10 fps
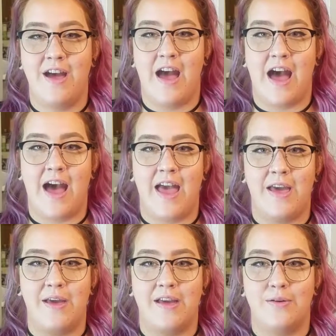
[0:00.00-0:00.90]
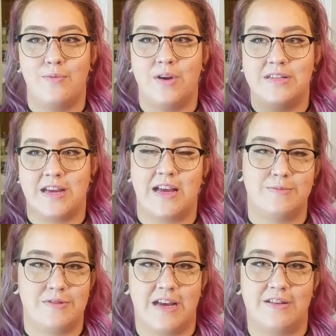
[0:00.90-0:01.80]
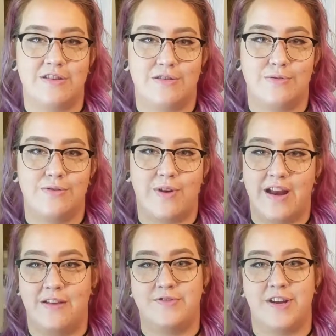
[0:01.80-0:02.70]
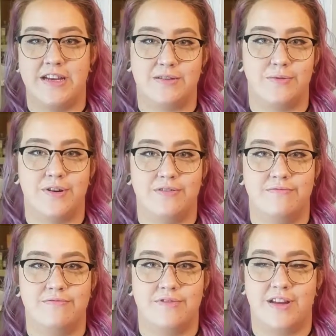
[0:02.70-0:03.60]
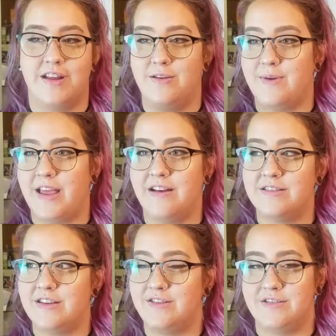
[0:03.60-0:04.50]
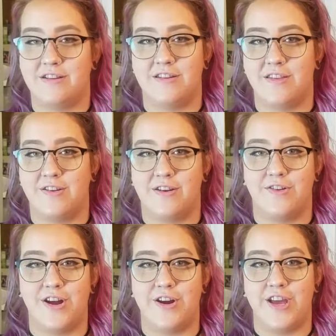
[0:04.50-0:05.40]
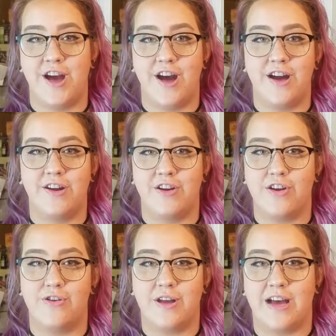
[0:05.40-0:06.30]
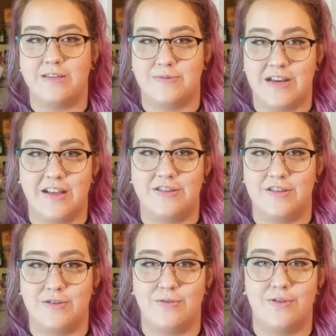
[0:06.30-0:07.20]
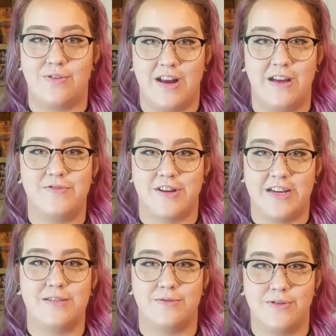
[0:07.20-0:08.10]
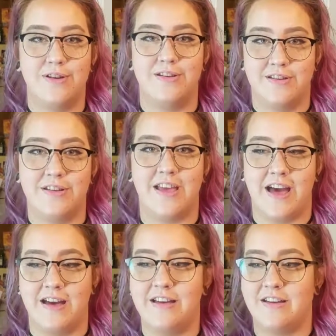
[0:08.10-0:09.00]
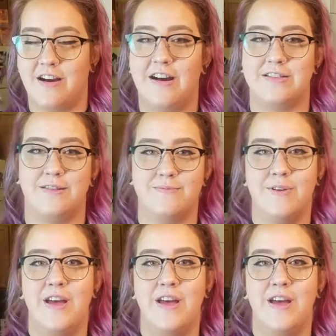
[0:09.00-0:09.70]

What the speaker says: I went to cosmetology school right after high school. Did anybody else here start their career young or go to cosmetology school right after high school? Yeah? Awesome.